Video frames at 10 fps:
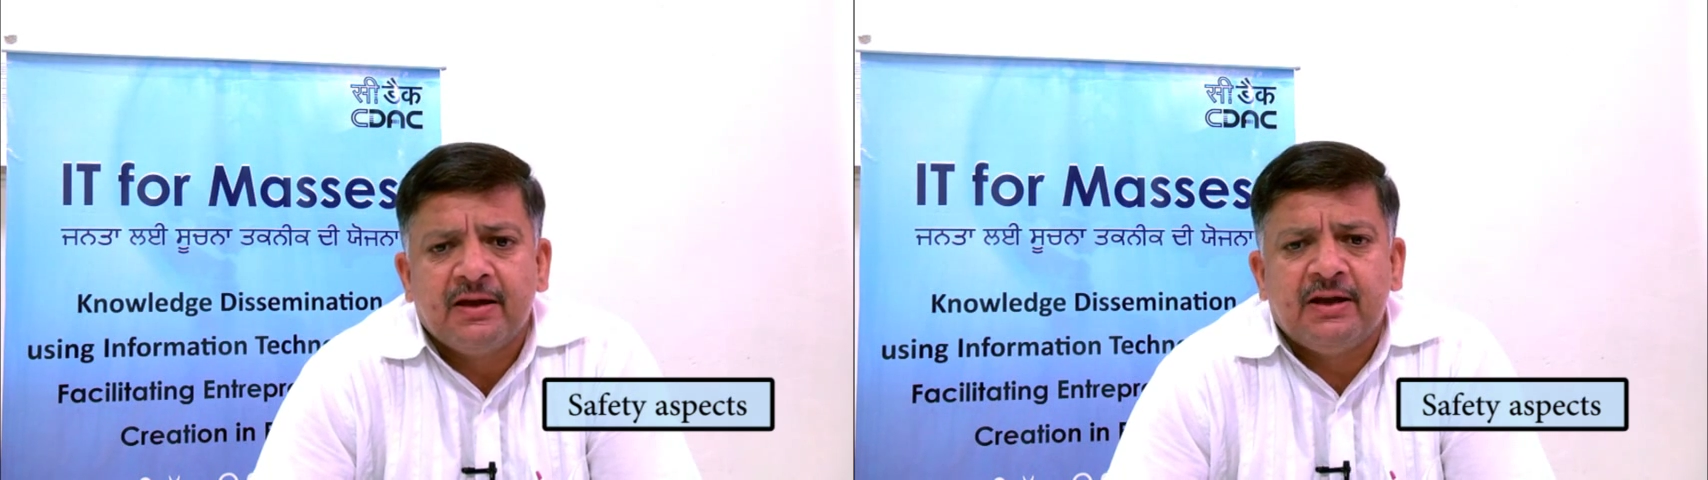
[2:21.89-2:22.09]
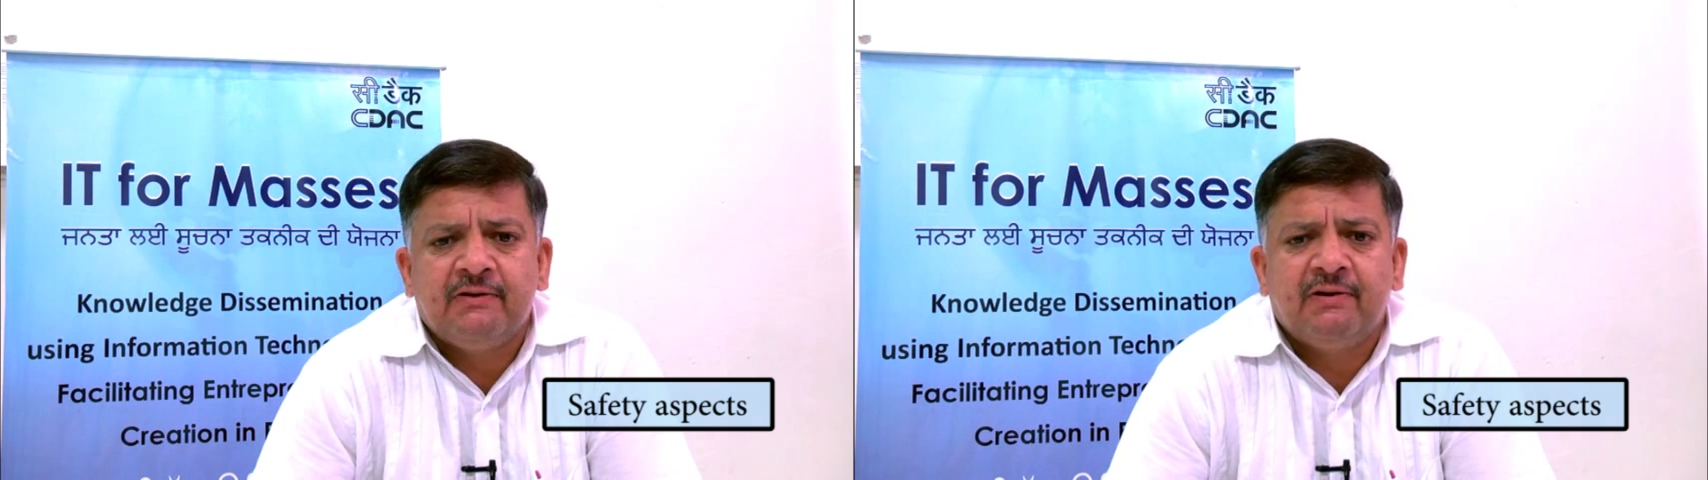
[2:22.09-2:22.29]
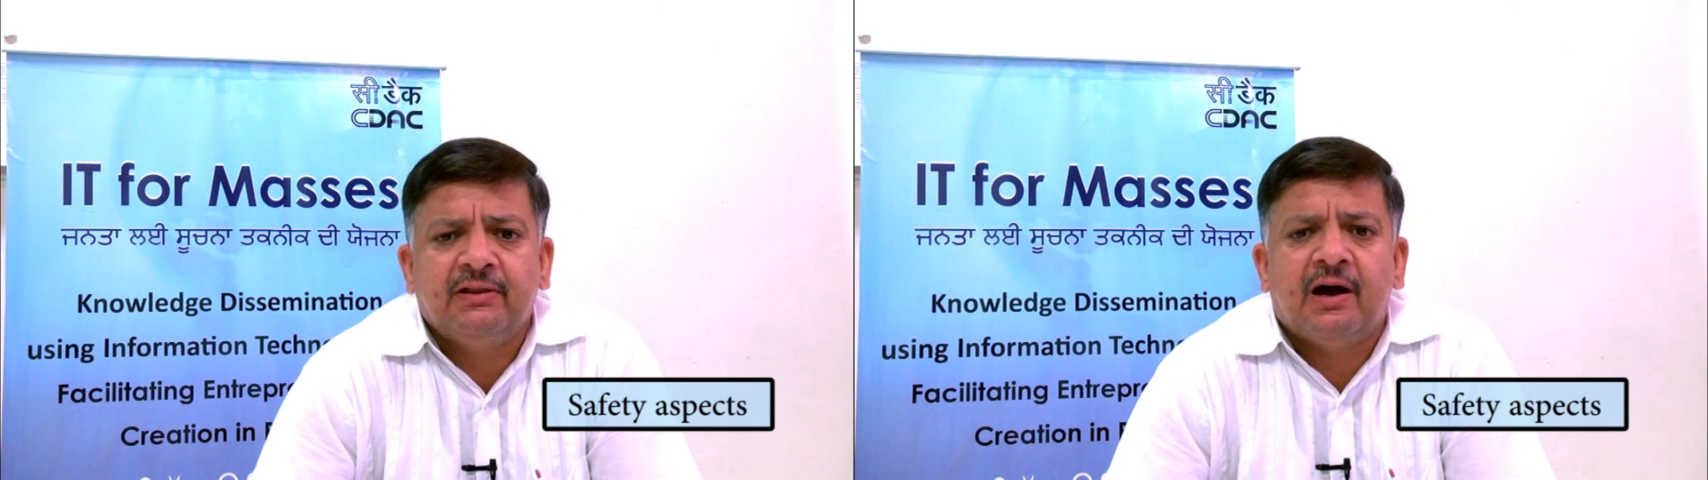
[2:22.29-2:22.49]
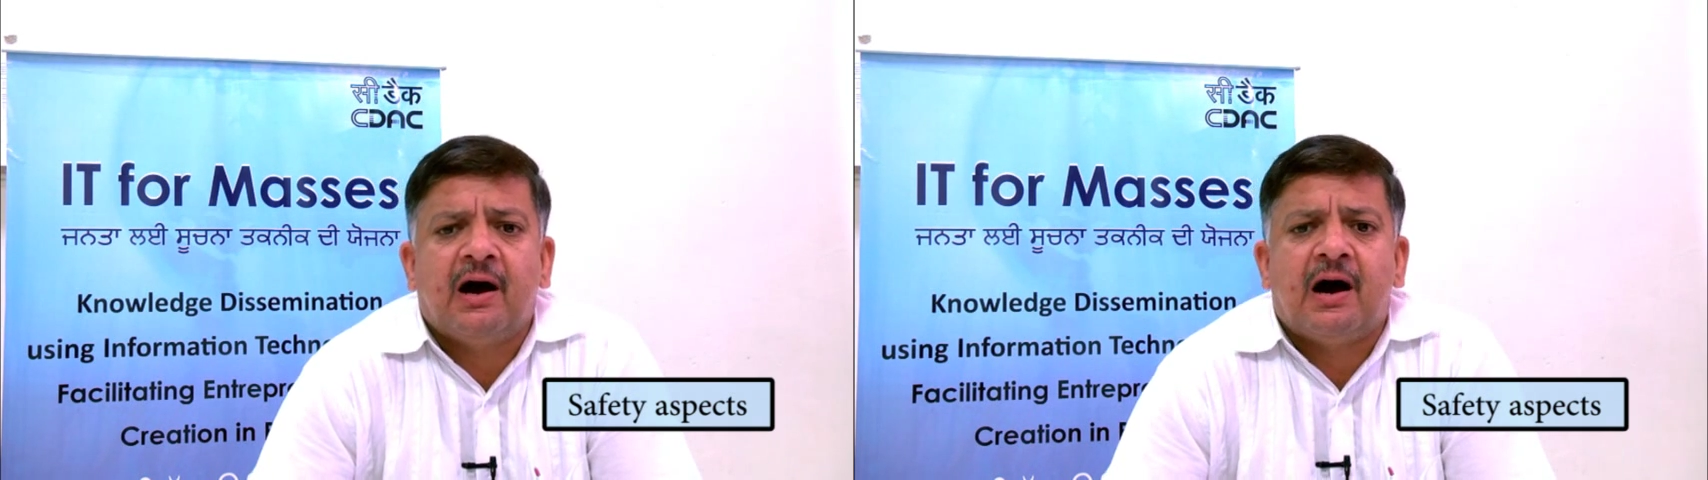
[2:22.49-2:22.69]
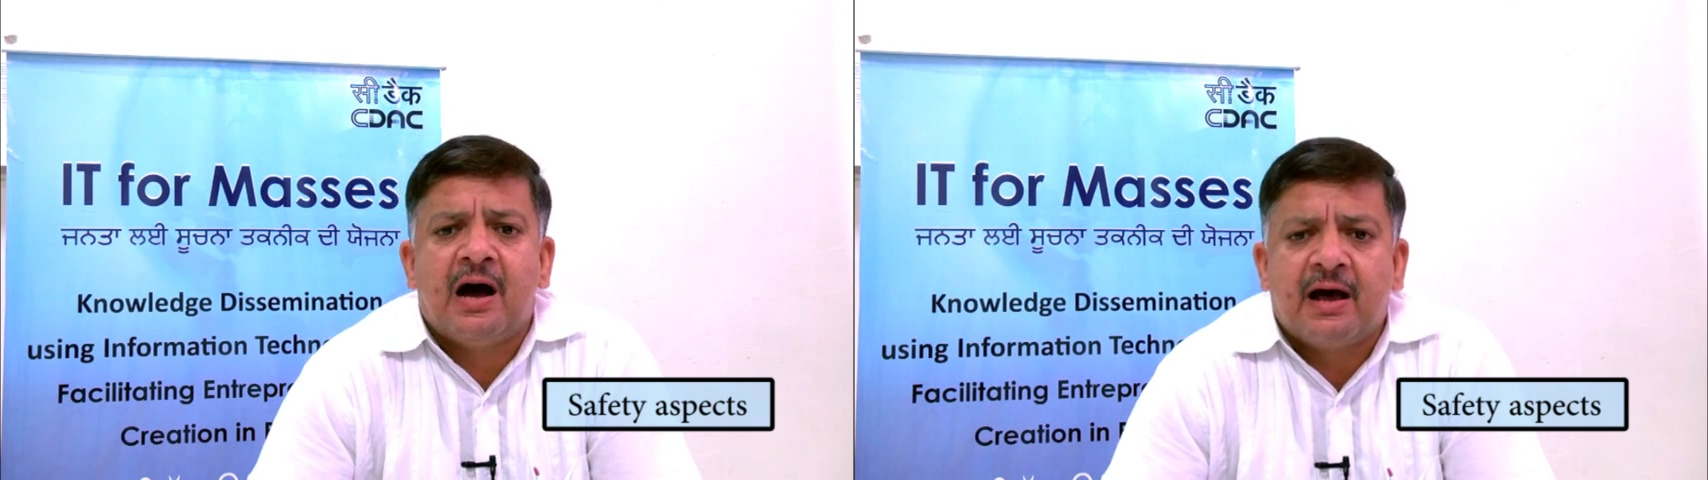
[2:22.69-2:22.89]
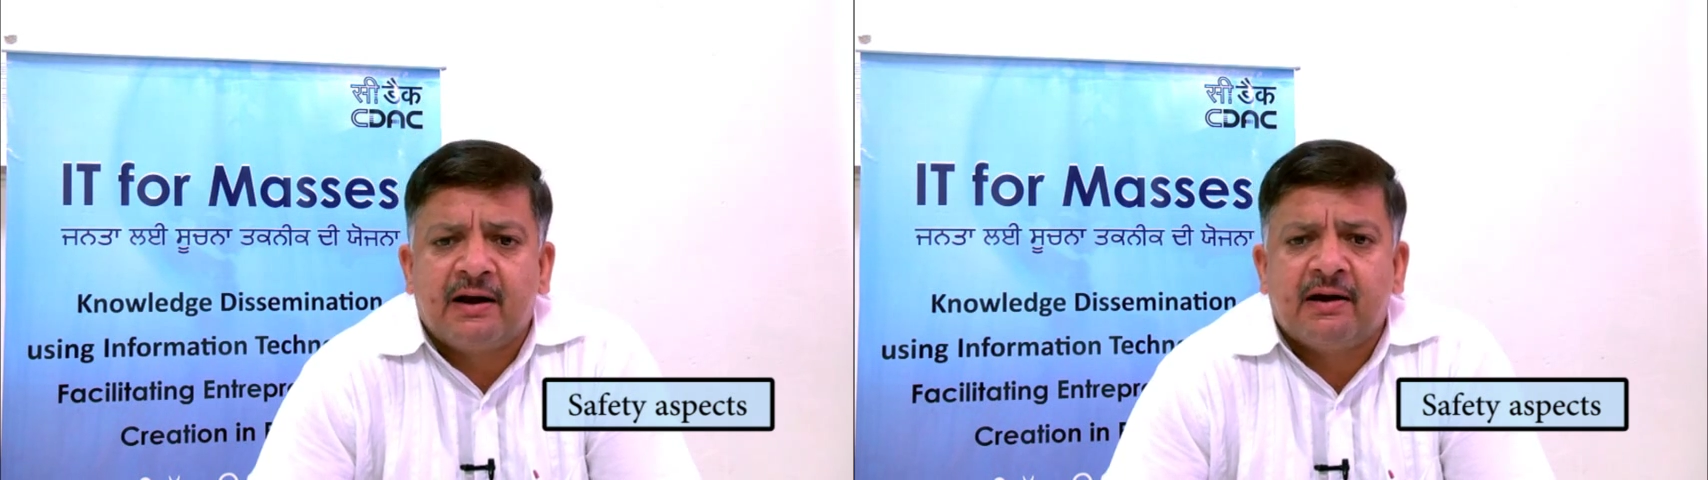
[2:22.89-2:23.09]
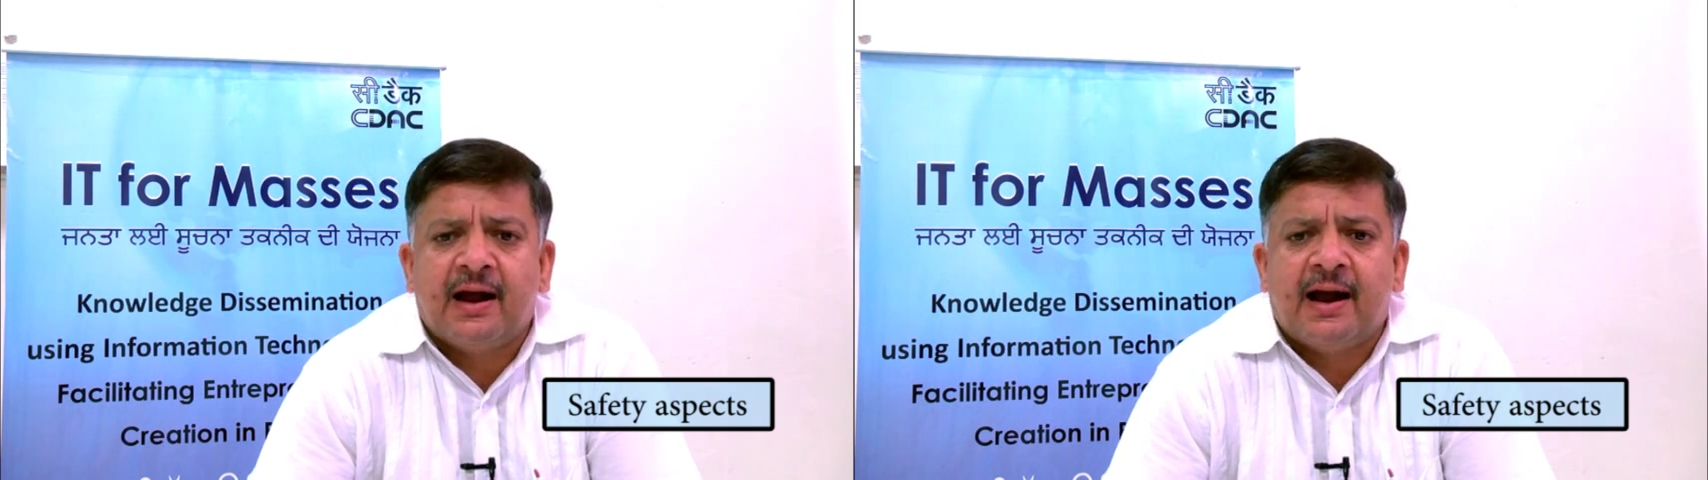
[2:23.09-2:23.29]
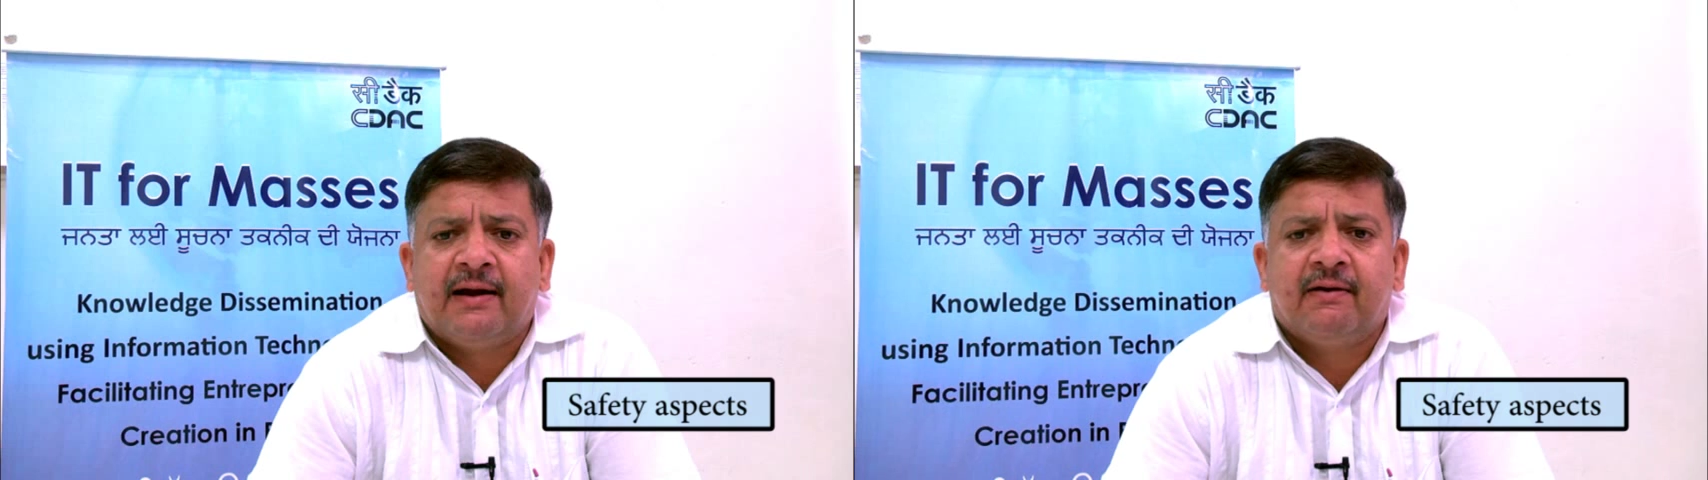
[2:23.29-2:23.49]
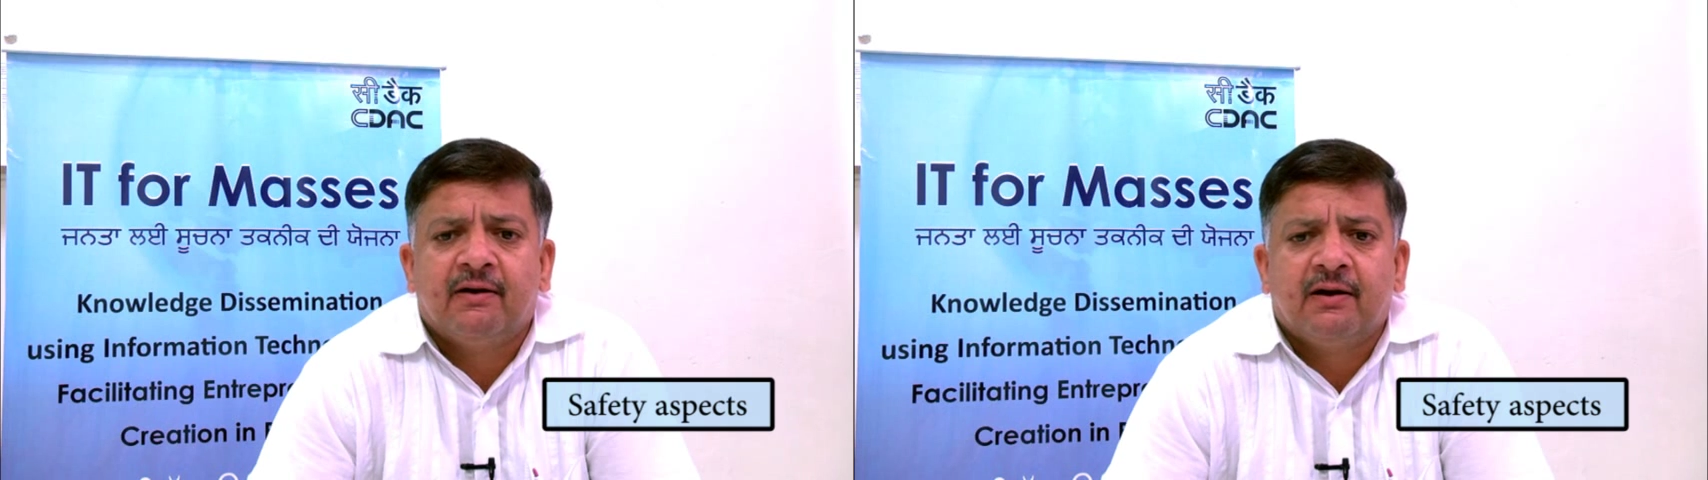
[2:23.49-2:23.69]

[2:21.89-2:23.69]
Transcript: Even the iron and